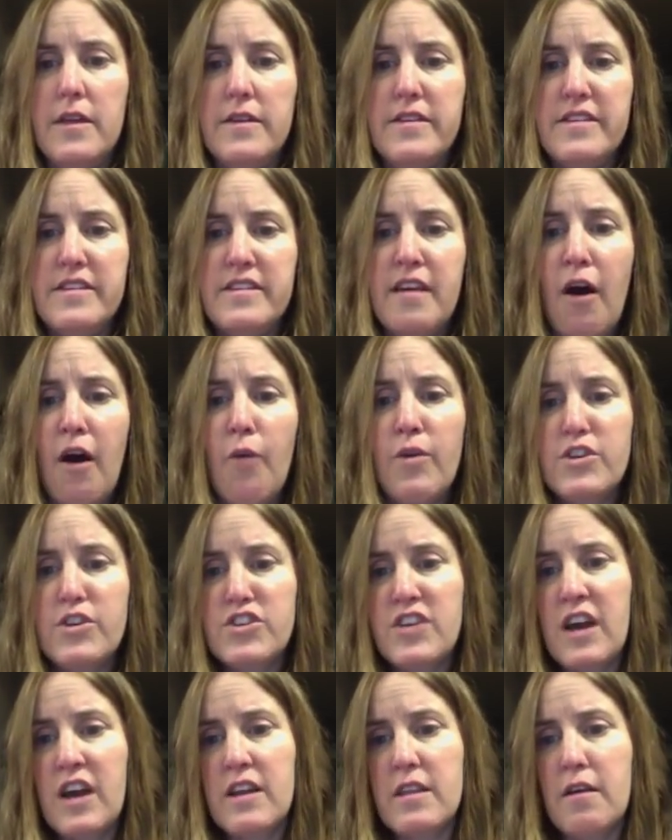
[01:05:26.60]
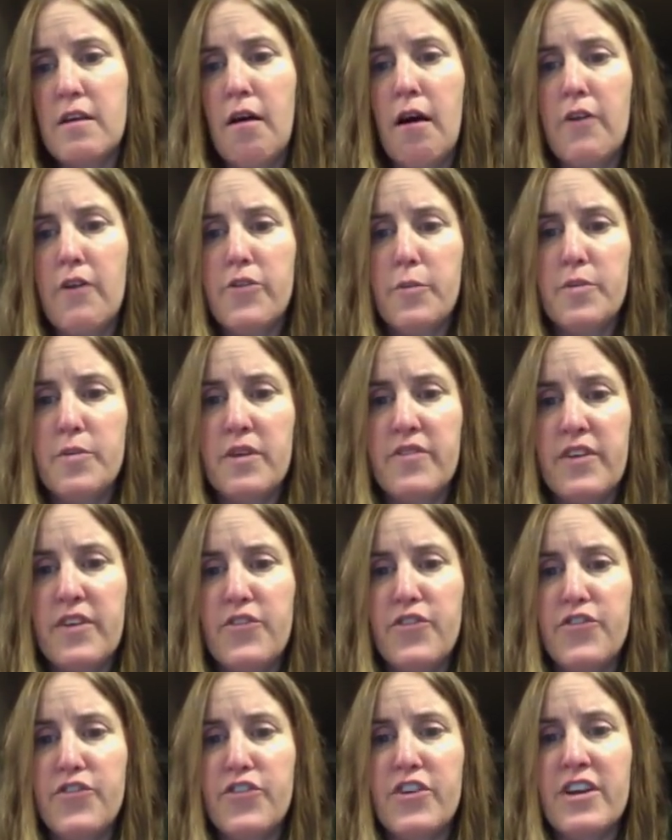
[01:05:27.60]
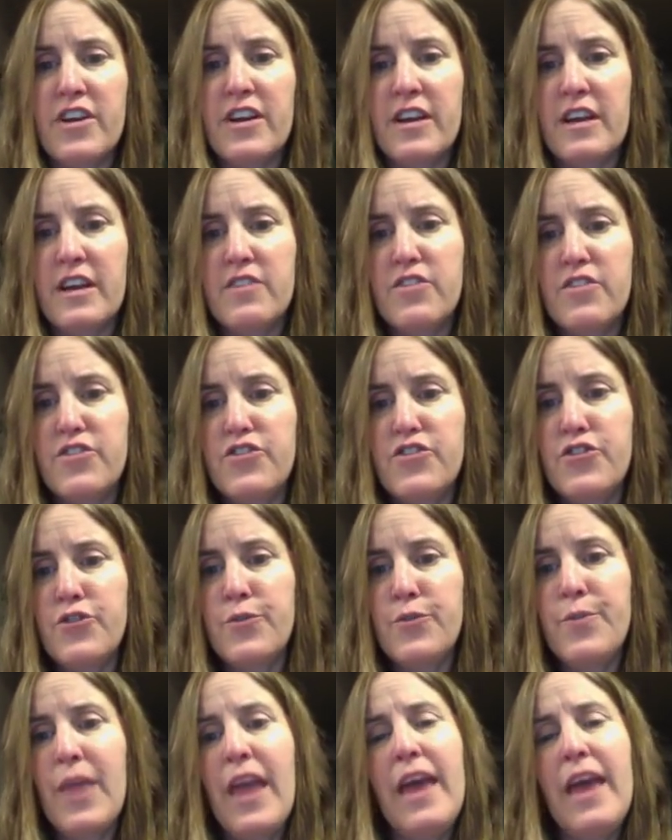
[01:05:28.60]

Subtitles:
tell which side of the heart the blood vessels are connected to.